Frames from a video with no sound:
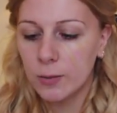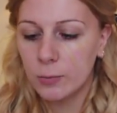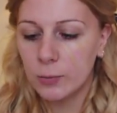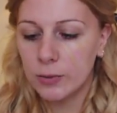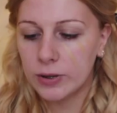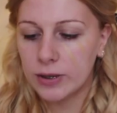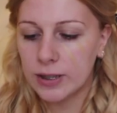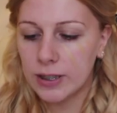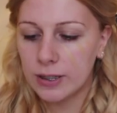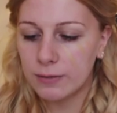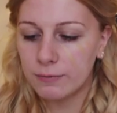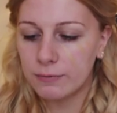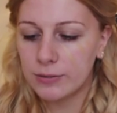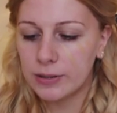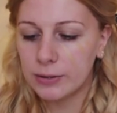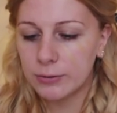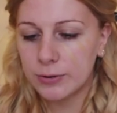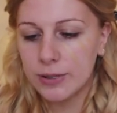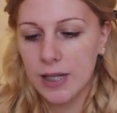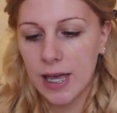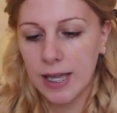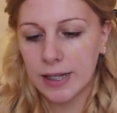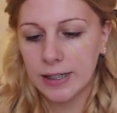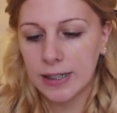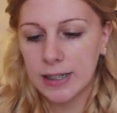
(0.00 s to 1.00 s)
with the
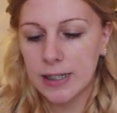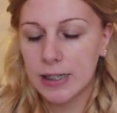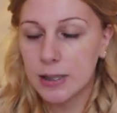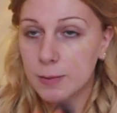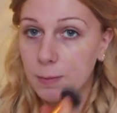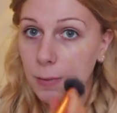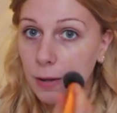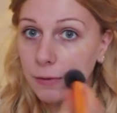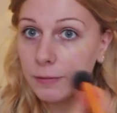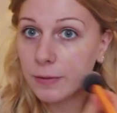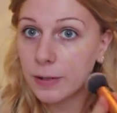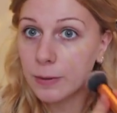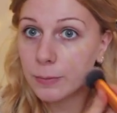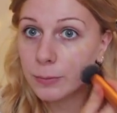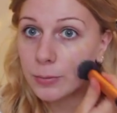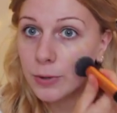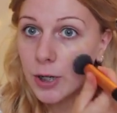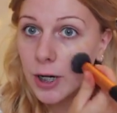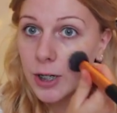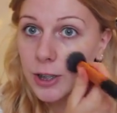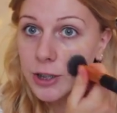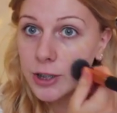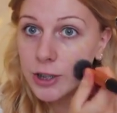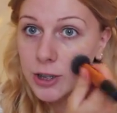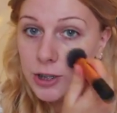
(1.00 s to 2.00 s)
Real Techniques buffing
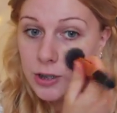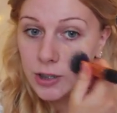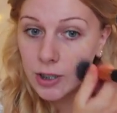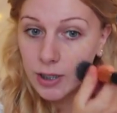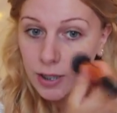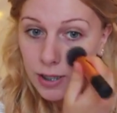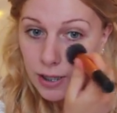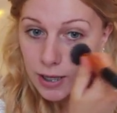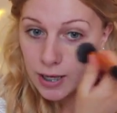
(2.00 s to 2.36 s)
brush,